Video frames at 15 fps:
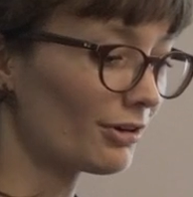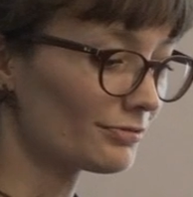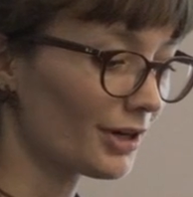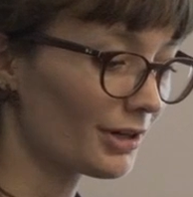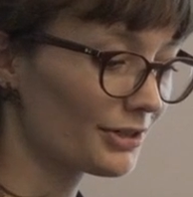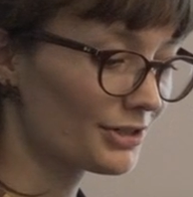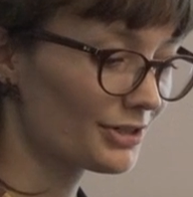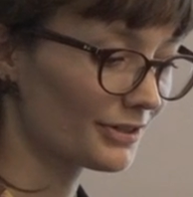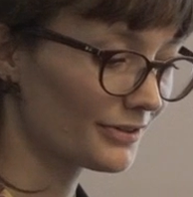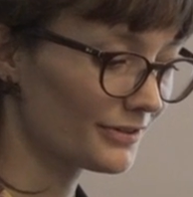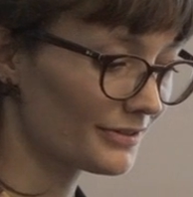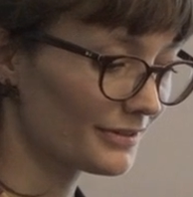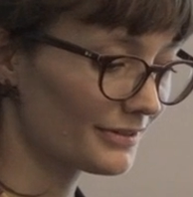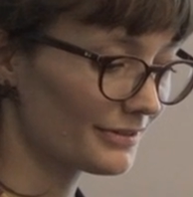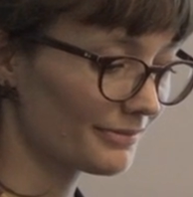
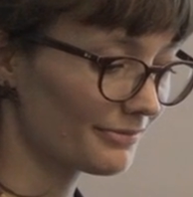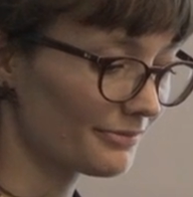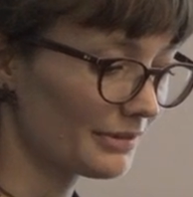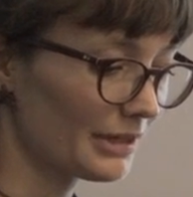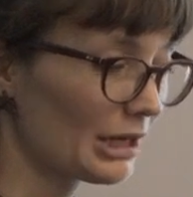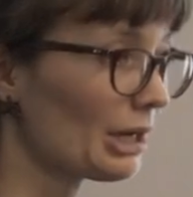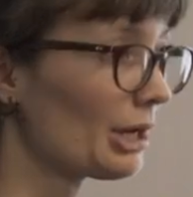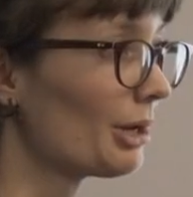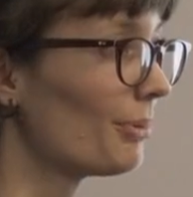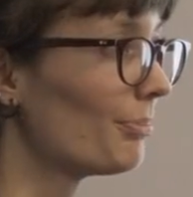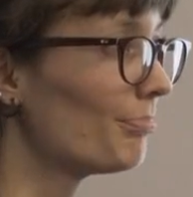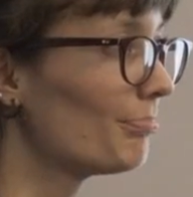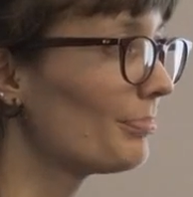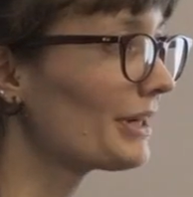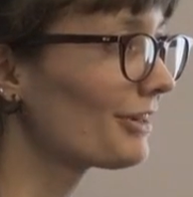horologists,
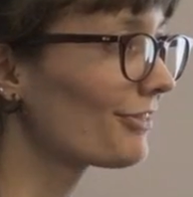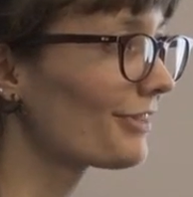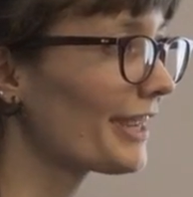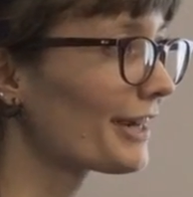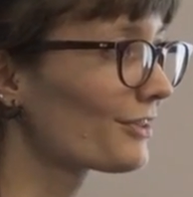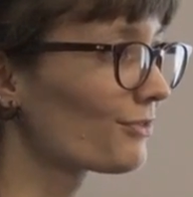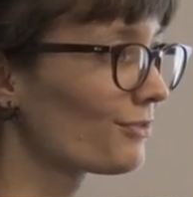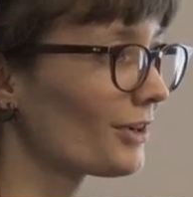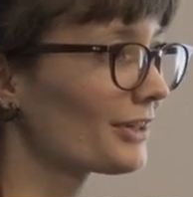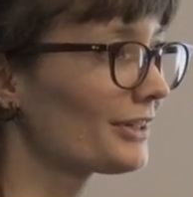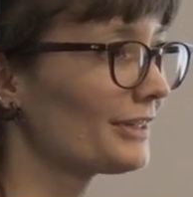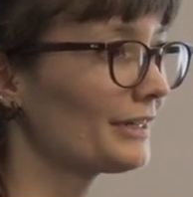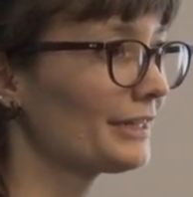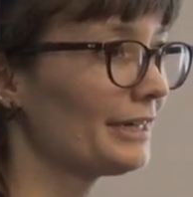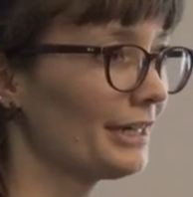many thanks for
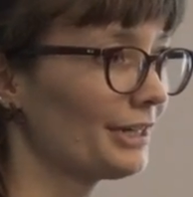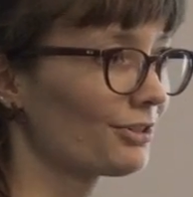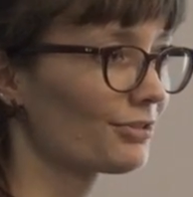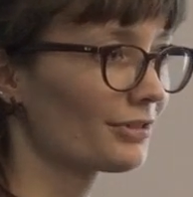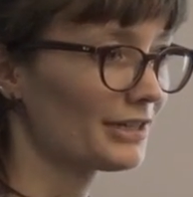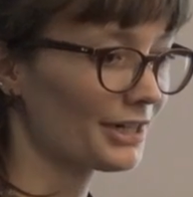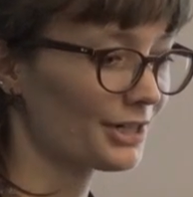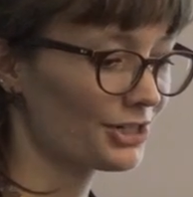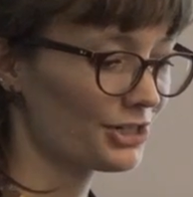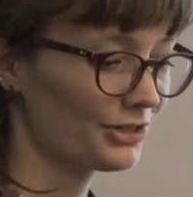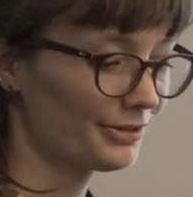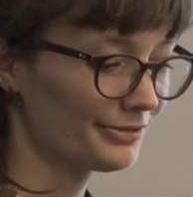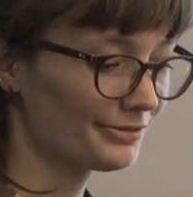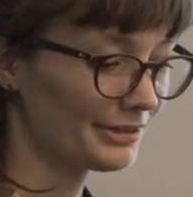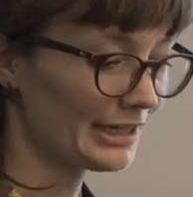the
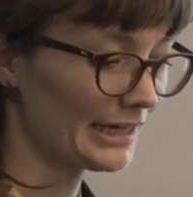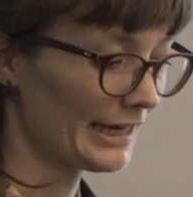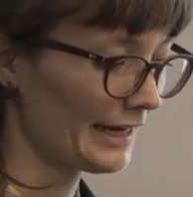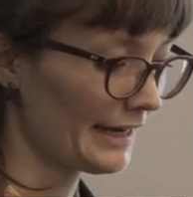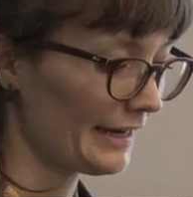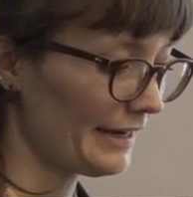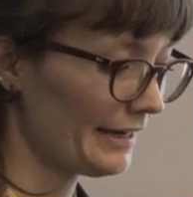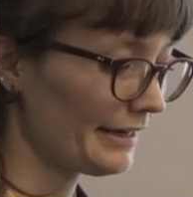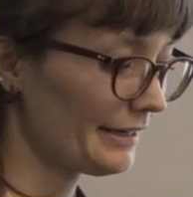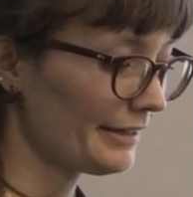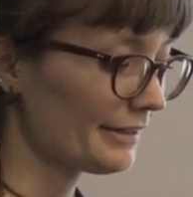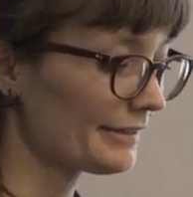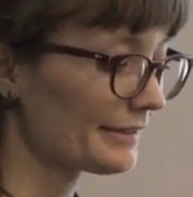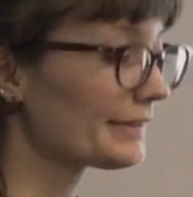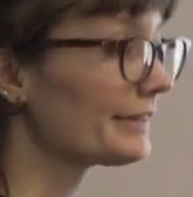introduction and